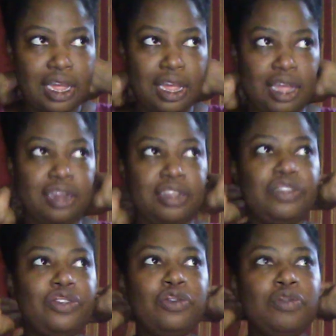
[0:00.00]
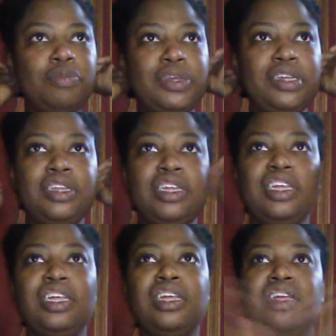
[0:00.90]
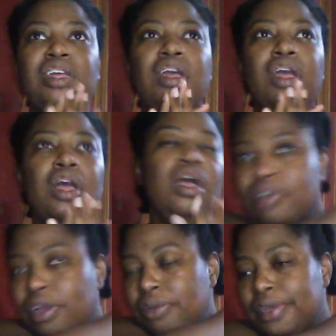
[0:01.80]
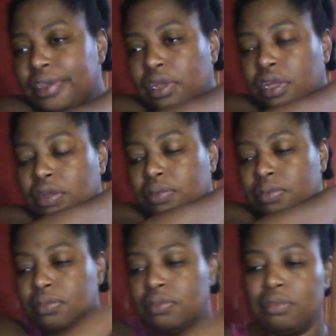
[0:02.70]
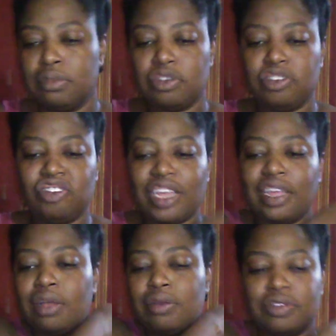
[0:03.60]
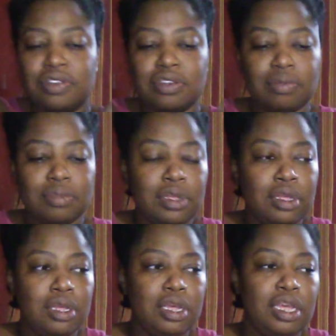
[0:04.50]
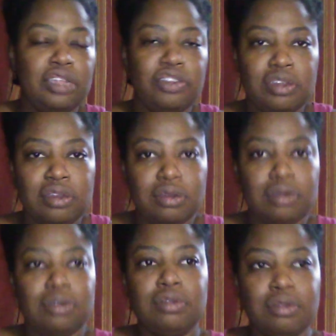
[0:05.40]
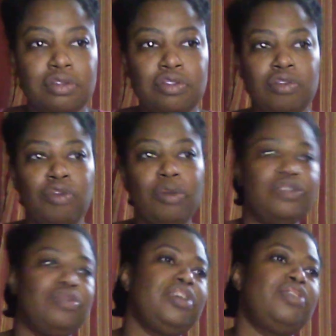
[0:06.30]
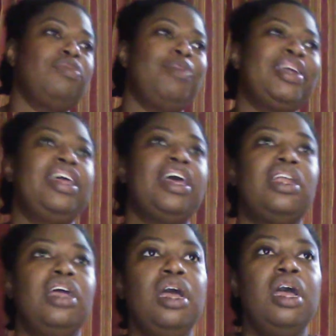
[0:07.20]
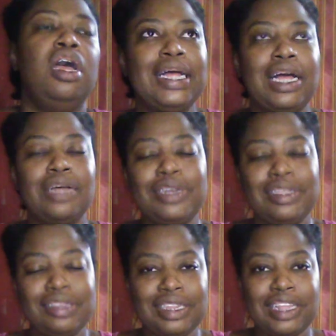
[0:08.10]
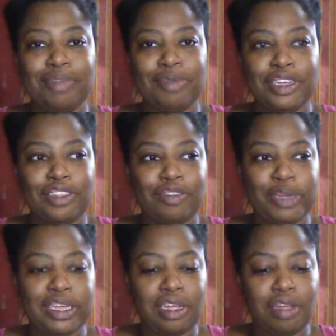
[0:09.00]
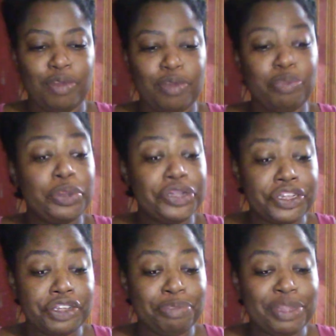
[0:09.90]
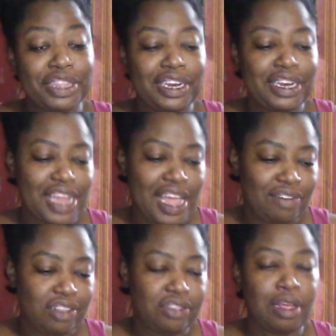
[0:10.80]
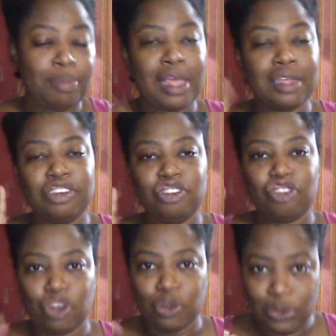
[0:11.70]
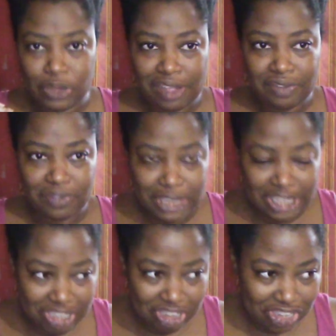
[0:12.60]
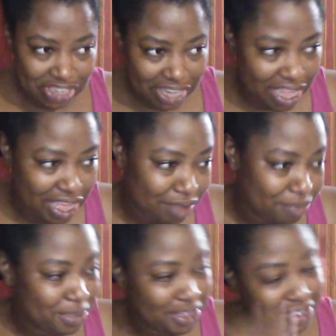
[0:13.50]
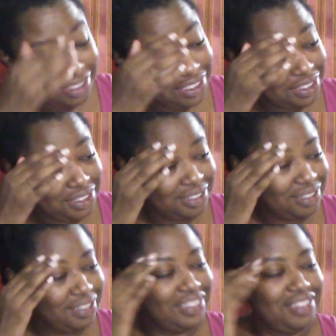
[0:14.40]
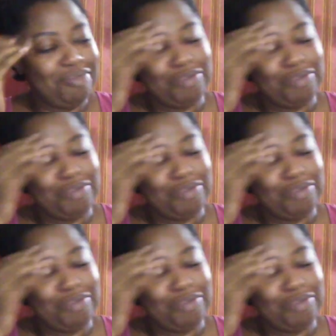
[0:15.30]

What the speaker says: I had a Zoom meeting after I went to check out some Asian groceries with my dad. I went to the library to pick up a book, but they didn't have it. So I'm not going to show you that footage until the